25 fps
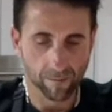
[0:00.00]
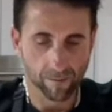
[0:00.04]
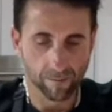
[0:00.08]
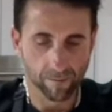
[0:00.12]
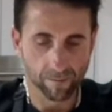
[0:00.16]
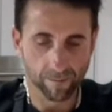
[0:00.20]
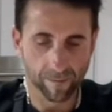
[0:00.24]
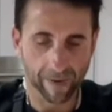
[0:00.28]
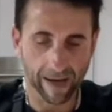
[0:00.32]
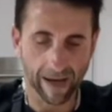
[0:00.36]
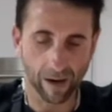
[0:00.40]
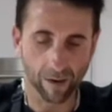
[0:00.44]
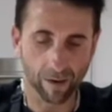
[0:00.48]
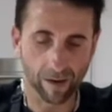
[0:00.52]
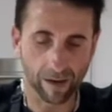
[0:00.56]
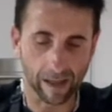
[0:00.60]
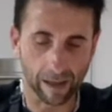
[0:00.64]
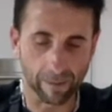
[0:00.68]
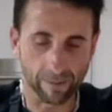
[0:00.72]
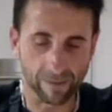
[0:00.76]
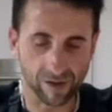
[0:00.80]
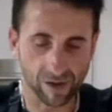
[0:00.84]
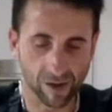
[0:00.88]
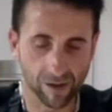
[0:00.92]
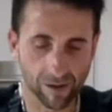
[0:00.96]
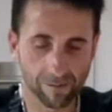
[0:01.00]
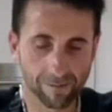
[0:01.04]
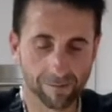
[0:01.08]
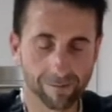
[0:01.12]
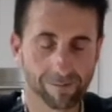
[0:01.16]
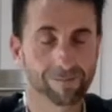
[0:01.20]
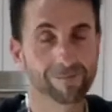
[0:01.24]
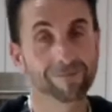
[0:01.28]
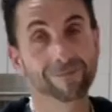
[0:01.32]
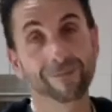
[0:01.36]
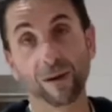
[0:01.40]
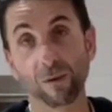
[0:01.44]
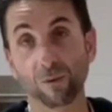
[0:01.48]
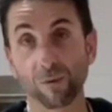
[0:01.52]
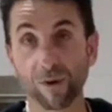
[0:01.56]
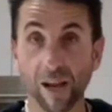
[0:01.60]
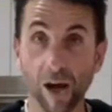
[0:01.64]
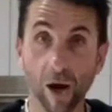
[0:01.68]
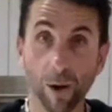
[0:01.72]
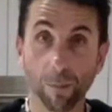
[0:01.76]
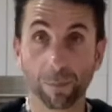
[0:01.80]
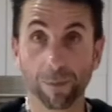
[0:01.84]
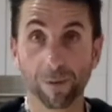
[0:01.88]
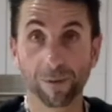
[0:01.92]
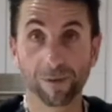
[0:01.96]
power comes on, that would
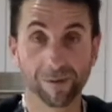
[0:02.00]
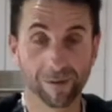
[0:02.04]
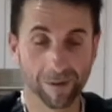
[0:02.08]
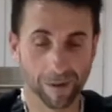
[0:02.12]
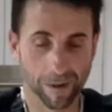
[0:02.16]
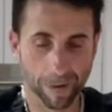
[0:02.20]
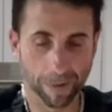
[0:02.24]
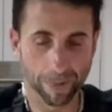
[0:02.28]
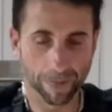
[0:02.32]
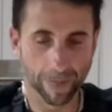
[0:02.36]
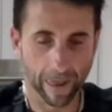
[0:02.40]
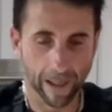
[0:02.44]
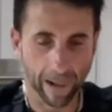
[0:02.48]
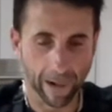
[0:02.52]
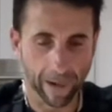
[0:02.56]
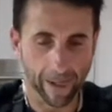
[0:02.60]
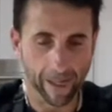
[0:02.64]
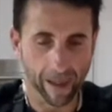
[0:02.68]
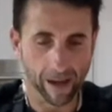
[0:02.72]
help. 10,